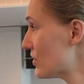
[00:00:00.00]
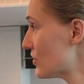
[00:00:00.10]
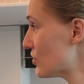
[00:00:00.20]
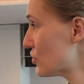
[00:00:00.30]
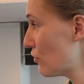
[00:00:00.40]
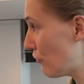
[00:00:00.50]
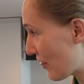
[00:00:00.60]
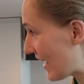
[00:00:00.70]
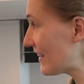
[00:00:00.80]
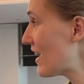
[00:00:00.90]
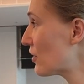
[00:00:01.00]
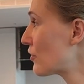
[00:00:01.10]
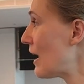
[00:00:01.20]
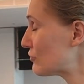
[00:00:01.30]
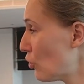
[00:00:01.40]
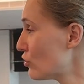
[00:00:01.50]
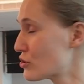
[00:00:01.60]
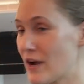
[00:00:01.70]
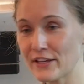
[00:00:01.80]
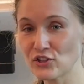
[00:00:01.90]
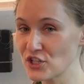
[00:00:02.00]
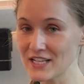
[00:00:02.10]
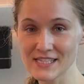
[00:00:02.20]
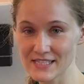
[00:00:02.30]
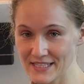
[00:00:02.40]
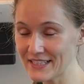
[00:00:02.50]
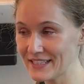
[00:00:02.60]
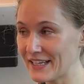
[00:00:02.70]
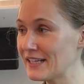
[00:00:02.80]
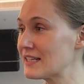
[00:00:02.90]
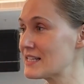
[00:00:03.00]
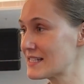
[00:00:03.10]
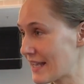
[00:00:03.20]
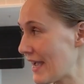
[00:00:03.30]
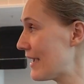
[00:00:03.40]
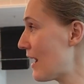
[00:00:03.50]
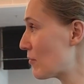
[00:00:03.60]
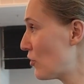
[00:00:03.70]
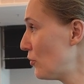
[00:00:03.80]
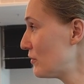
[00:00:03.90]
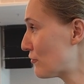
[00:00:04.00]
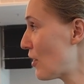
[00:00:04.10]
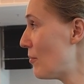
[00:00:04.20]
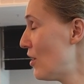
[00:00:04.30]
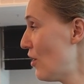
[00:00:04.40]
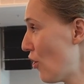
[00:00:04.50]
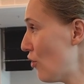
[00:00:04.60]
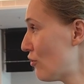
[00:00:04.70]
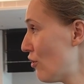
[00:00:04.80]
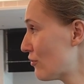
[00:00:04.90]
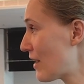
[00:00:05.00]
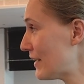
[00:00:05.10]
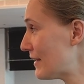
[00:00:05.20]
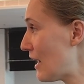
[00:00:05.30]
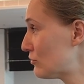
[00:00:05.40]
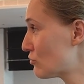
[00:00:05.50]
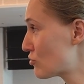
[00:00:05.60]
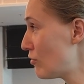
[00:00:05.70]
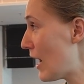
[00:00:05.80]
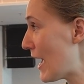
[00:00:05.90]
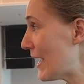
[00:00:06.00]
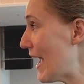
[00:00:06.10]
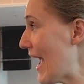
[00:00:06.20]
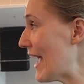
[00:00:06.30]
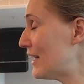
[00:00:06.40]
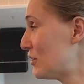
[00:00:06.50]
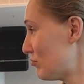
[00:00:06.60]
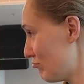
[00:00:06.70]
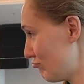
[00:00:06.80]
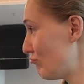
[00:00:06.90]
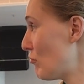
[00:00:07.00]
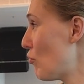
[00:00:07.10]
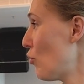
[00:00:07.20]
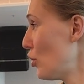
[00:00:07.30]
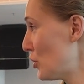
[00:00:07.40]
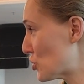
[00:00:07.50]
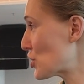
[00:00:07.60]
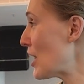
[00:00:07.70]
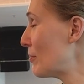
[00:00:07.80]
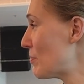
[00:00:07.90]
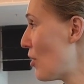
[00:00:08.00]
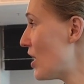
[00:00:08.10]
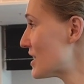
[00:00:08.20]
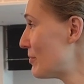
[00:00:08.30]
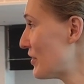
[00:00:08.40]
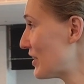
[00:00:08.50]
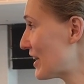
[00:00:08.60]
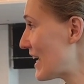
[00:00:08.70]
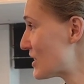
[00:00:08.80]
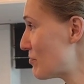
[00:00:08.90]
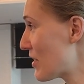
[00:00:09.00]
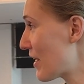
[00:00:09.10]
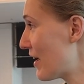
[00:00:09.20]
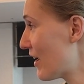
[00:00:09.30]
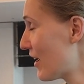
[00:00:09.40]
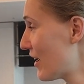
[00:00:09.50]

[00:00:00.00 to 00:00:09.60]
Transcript: Yeah. So for that aircraft also, I can just sit in and I say, hey, I'm going from Hong Kong right now to Zhuhai and it shall be possible uh, that it gets me there.